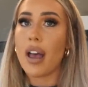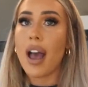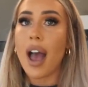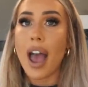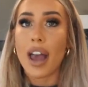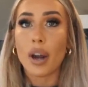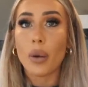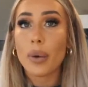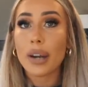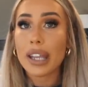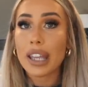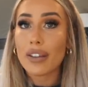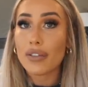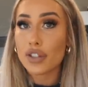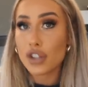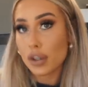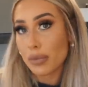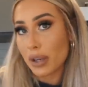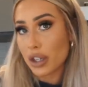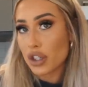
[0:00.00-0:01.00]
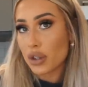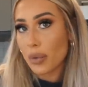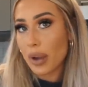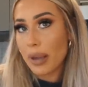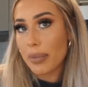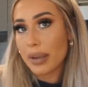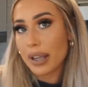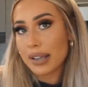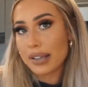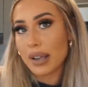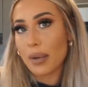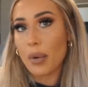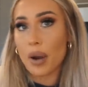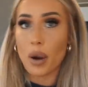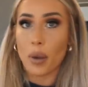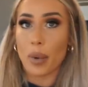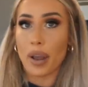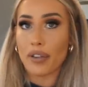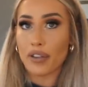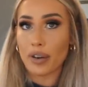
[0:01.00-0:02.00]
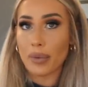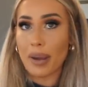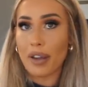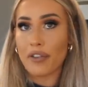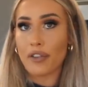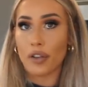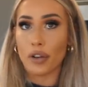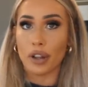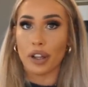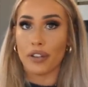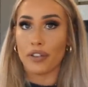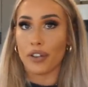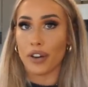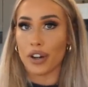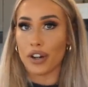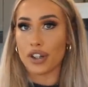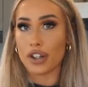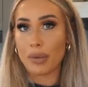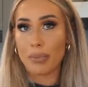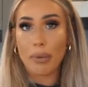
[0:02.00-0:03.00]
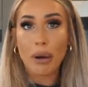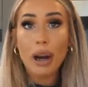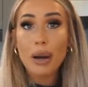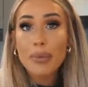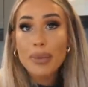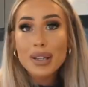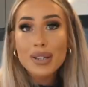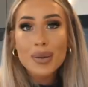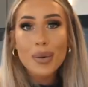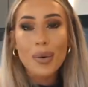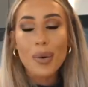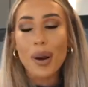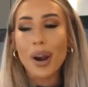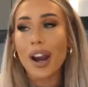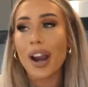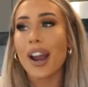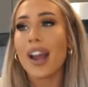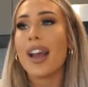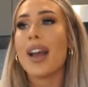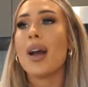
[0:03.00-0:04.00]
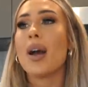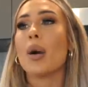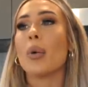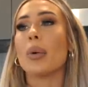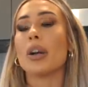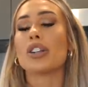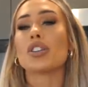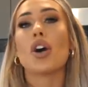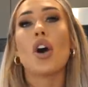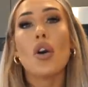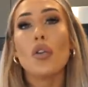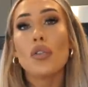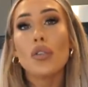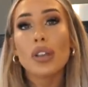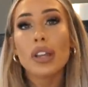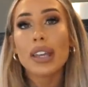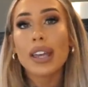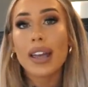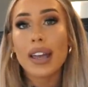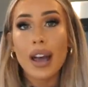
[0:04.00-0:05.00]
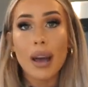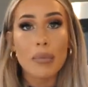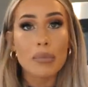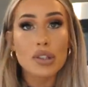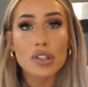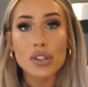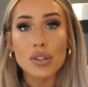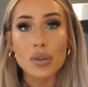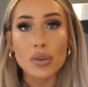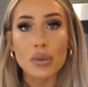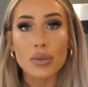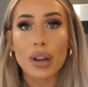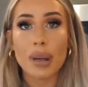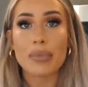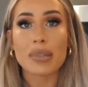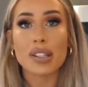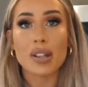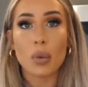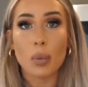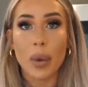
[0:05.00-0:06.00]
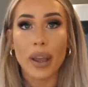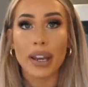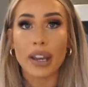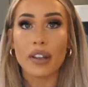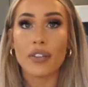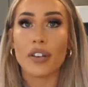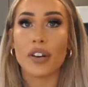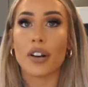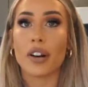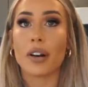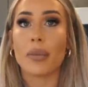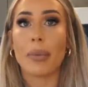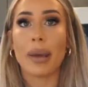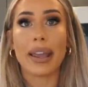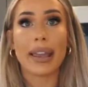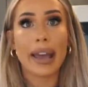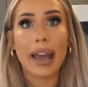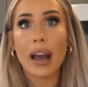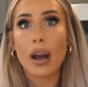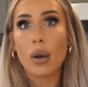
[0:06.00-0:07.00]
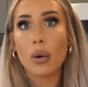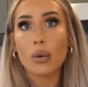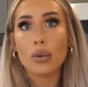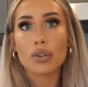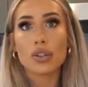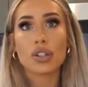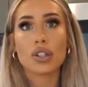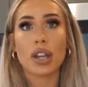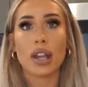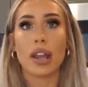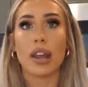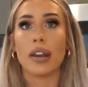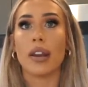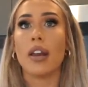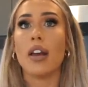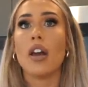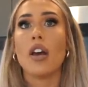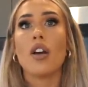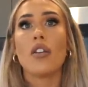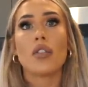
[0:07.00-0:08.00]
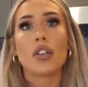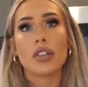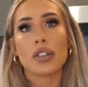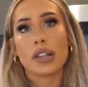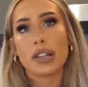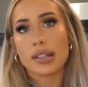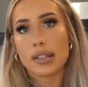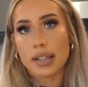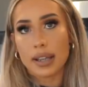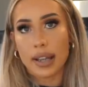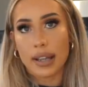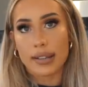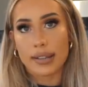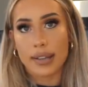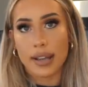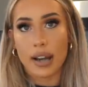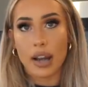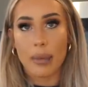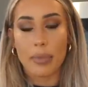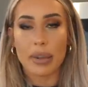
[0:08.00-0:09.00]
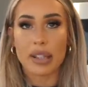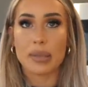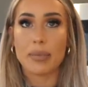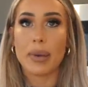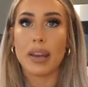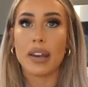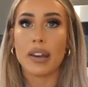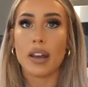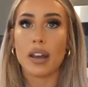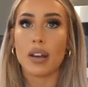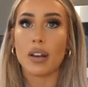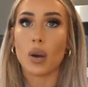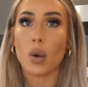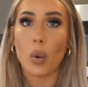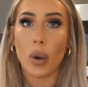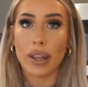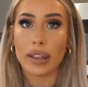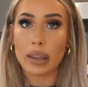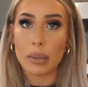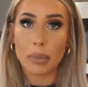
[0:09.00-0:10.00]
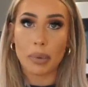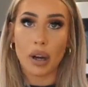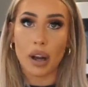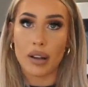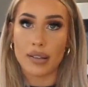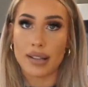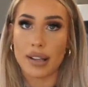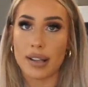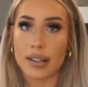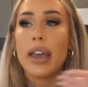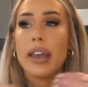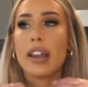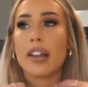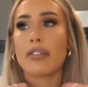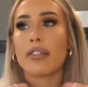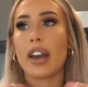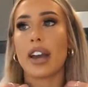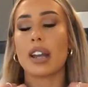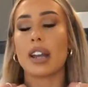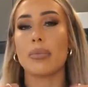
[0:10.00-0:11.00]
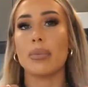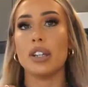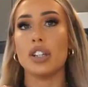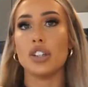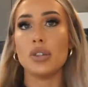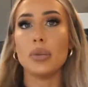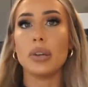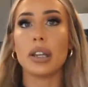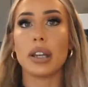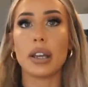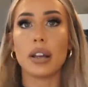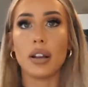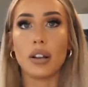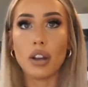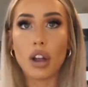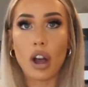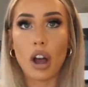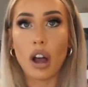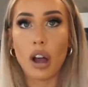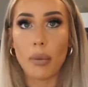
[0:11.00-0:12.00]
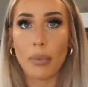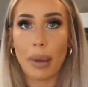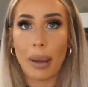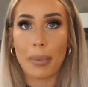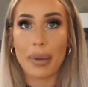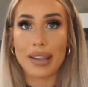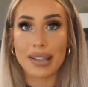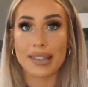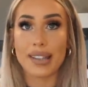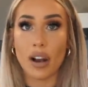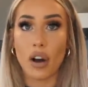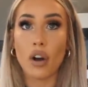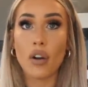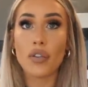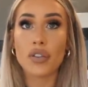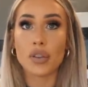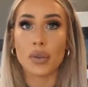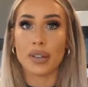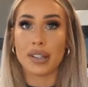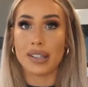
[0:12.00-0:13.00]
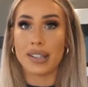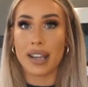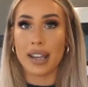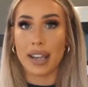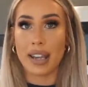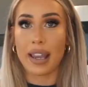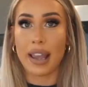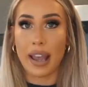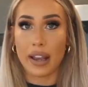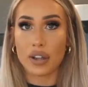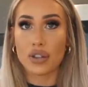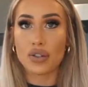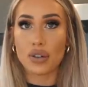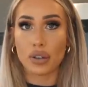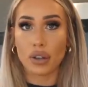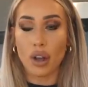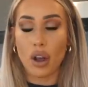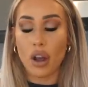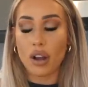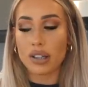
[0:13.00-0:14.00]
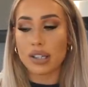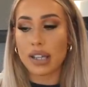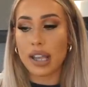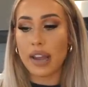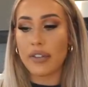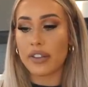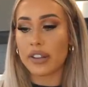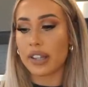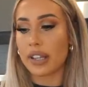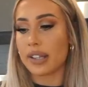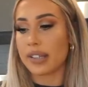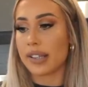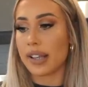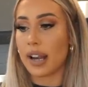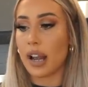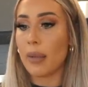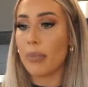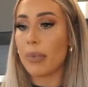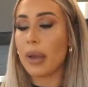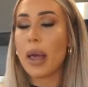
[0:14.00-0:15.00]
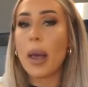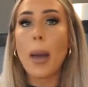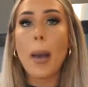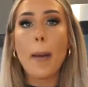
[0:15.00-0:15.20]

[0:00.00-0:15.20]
I don't wanna give too much away because I wanna wait for my fully furnished apartment tour, which hopefully can come soon. I'm still waiting for my couch and for things to get set up. It's been quite the process and I've kind of been doing it a lot by myself, so it's taking extra long to get everything set up.